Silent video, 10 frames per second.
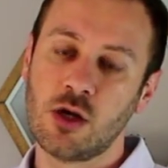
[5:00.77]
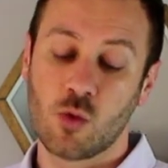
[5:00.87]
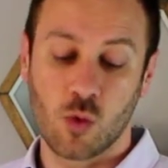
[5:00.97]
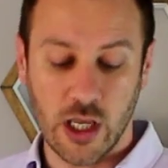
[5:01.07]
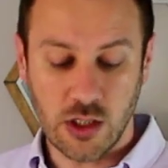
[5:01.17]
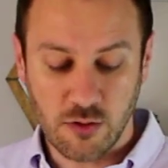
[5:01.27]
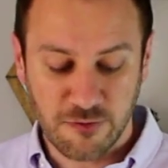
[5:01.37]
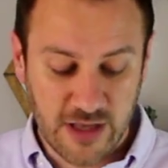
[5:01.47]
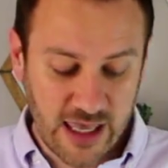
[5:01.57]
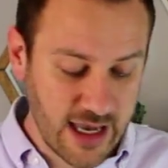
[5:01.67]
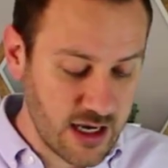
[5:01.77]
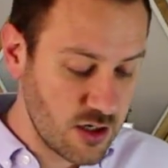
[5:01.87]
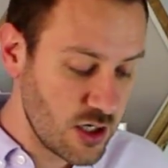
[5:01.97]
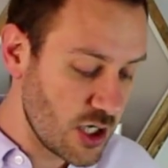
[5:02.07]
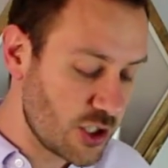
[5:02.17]
when you get that
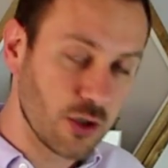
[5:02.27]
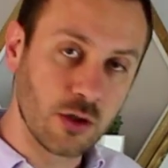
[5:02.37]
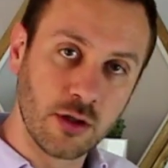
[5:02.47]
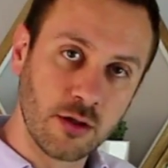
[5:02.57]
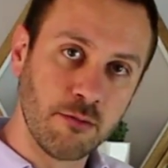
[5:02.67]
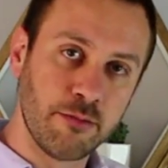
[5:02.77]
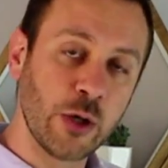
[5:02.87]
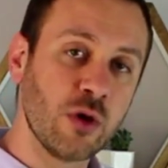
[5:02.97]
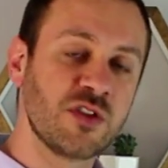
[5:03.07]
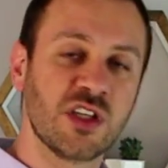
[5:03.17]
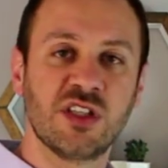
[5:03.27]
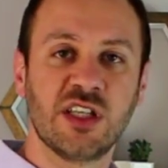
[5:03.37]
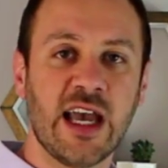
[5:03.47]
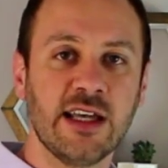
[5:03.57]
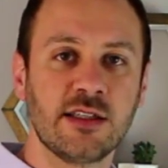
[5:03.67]
initial bout of
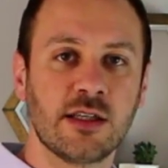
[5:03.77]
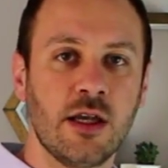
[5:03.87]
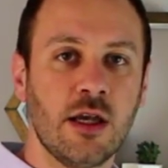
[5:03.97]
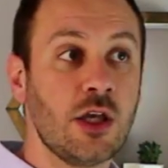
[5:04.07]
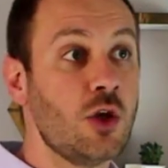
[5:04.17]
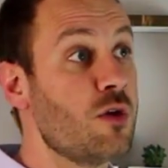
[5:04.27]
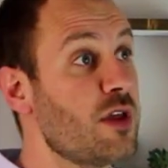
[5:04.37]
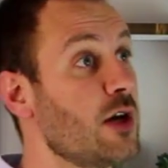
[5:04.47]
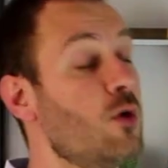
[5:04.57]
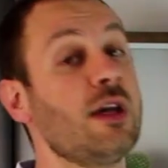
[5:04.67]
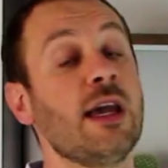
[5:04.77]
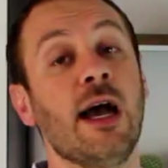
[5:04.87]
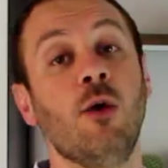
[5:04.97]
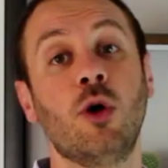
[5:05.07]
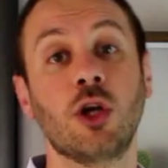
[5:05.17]
success, you think, okay,
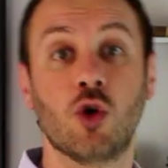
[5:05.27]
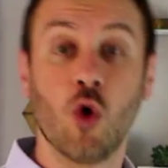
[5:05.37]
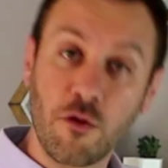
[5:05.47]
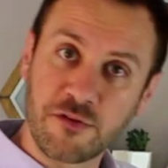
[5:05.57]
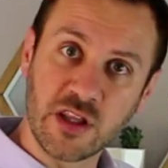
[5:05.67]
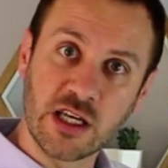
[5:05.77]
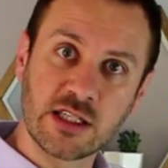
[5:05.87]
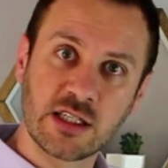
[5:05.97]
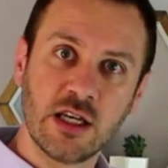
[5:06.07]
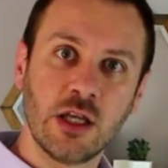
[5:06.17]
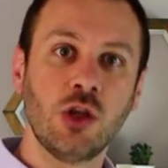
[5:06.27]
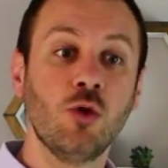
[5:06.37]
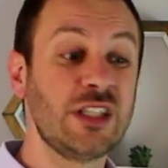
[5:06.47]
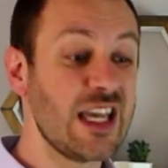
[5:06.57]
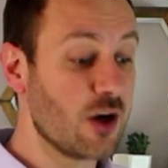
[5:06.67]
I want to go for this.
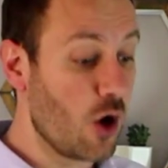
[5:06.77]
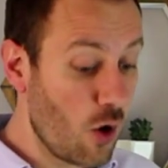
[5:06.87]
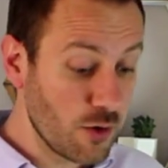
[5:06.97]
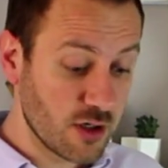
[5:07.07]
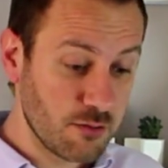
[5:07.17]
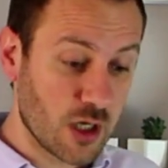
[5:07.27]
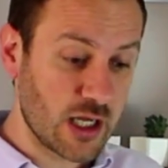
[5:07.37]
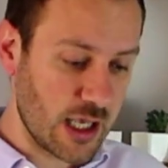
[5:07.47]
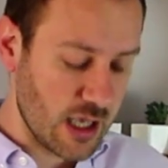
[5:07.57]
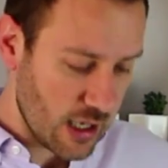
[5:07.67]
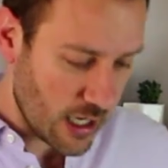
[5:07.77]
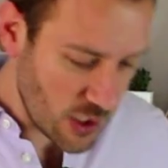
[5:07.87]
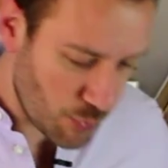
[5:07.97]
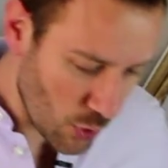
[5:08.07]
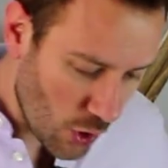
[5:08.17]
You take all your money and
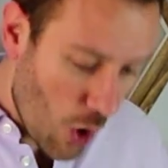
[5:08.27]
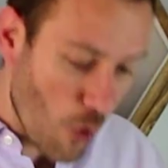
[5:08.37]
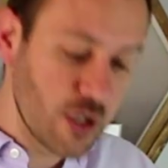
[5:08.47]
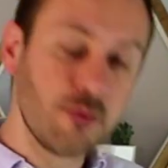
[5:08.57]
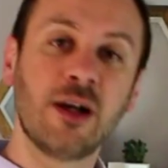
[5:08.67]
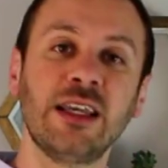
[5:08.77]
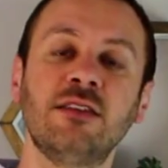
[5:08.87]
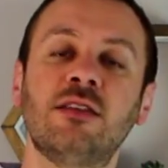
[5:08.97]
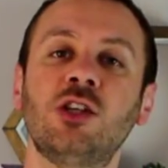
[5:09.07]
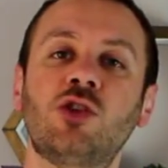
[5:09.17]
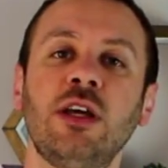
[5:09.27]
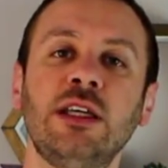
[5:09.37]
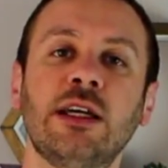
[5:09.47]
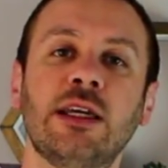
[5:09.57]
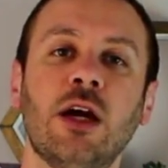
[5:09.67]
you put all your money into this
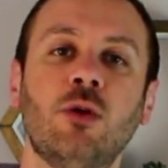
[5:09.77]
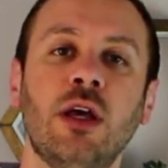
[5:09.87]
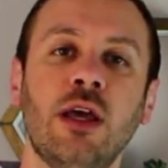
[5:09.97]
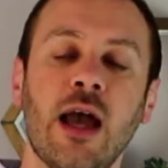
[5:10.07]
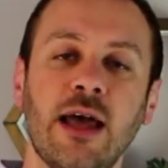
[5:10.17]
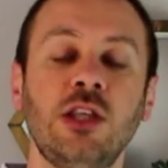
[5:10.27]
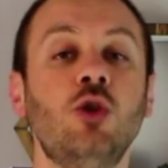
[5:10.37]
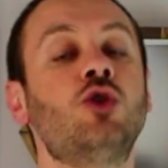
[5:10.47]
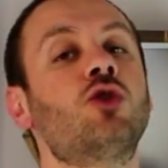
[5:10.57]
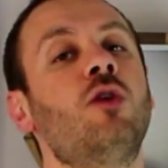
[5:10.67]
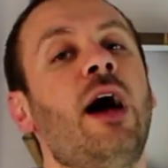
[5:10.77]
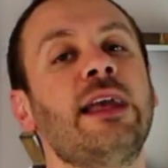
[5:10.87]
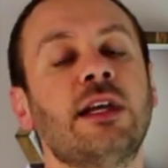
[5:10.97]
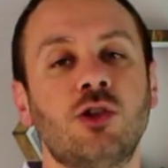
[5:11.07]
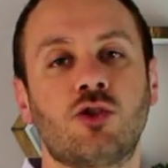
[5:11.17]
trading account, and then you try
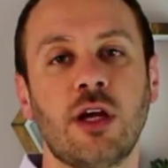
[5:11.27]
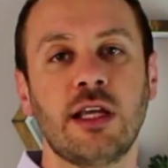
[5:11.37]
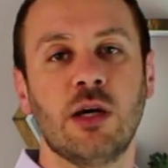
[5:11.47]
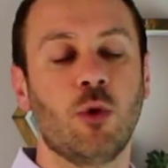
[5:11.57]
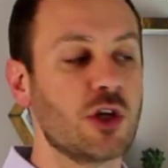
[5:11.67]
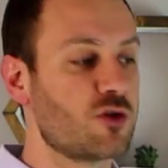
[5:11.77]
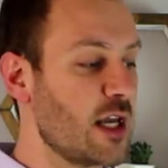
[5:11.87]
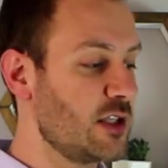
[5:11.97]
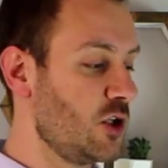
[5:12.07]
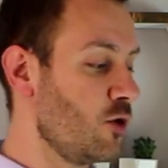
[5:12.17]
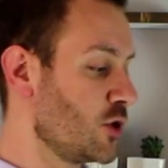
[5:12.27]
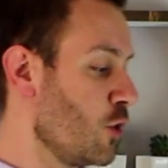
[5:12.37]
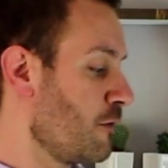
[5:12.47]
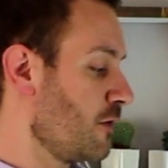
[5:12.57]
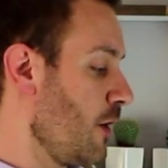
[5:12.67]
and trade. And what you're trying to do is
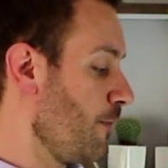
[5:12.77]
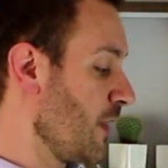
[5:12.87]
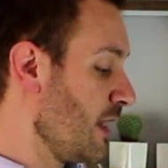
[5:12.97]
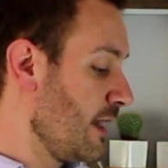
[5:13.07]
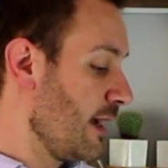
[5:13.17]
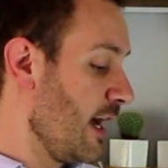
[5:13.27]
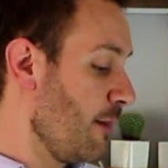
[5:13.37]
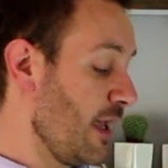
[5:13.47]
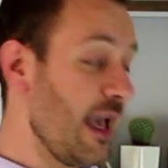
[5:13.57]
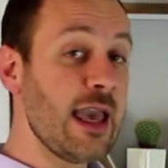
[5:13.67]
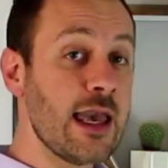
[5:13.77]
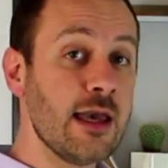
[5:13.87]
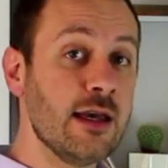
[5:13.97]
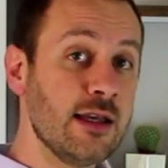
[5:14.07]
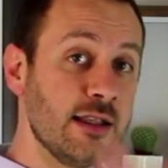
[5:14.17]
go from
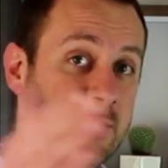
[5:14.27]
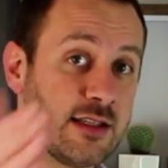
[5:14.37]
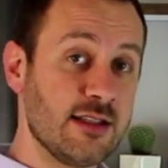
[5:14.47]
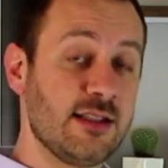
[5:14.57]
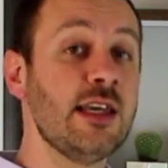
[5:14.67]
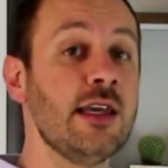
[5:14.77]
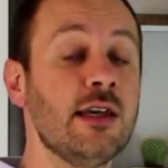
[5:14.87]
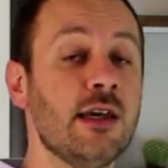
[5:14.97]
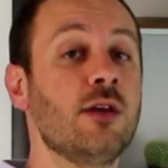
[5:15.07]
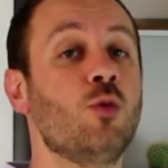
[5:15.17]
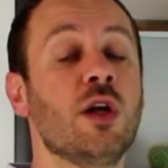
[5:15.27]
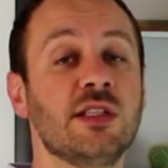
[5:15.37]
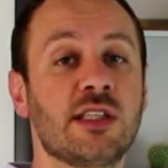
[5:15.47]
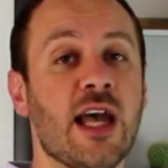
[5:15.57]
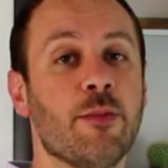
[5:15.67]
A to Z in one
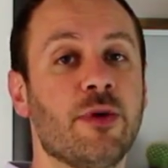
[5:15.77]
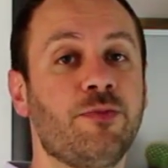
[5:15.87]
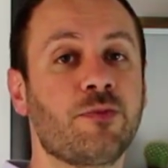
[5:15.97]
step.